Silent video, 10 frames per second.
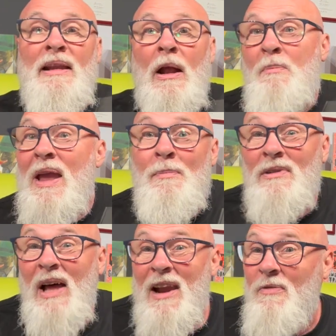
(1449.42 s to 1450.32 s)
people
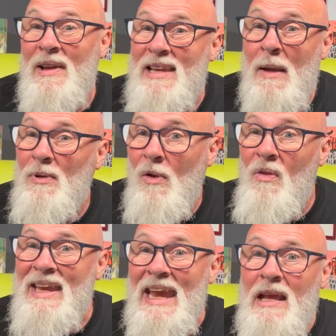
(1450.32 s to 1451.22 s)
like, for example, all
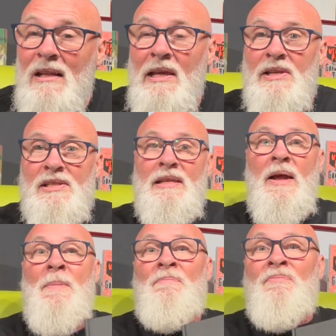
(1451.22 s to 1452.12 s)
the Inklings,
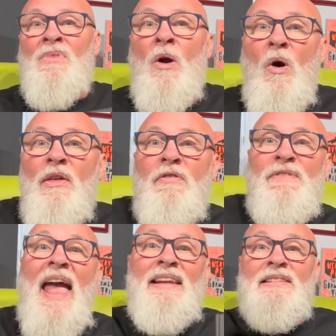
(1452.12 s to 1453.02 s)
all the
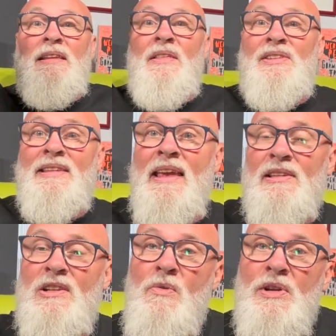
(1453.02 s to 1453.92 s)
fantasy that
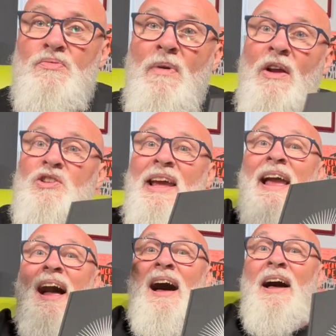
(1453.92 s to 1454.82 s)
C.S. Lewis wrote,
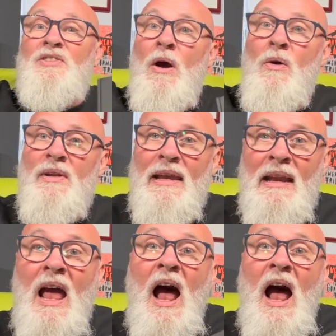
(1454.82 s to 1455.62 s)
J.R.R. Tolkien.